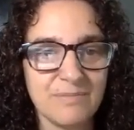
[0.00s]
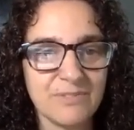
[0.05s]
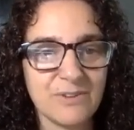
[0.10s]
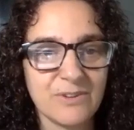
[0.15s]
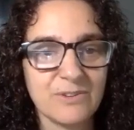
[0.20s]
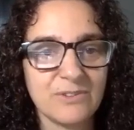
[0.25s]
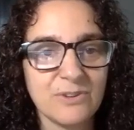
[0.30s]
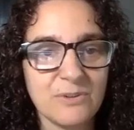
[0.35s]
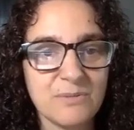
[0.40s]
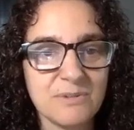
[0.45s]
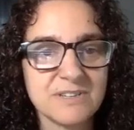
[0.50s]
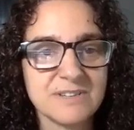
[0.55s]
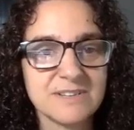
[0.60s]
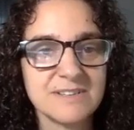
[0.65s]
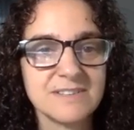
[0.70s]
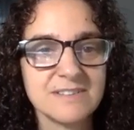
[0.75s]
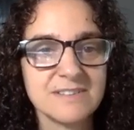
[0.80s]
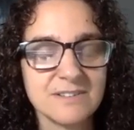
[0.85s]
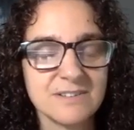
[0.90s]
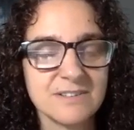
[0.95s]
So it's so much
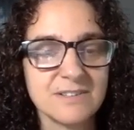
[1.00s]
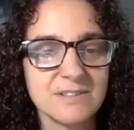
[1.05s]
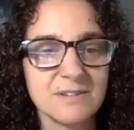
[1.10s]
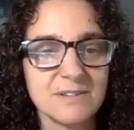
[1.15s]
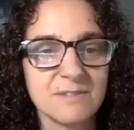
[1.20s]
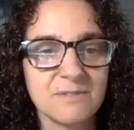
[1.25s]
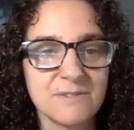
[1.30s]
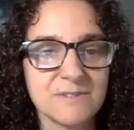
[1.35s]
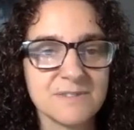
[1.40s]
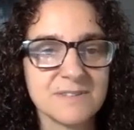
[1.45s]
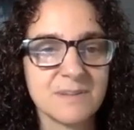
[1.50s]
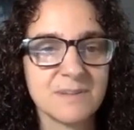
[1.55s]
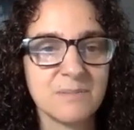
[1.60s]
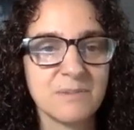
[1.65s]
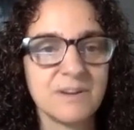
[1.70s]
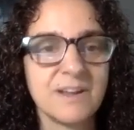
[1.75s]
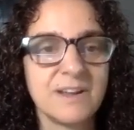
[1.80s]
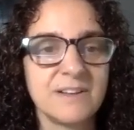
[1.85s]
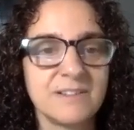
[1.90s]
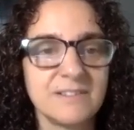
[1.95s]
easier to do it for
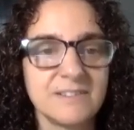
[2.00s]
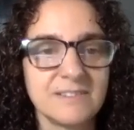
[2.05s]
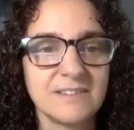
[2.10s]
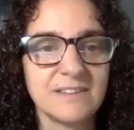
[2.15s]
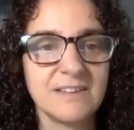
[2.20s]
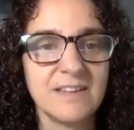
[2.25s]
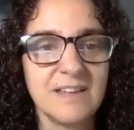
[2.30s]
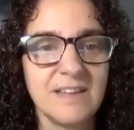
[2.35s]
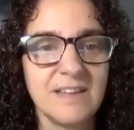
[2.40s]
someone else.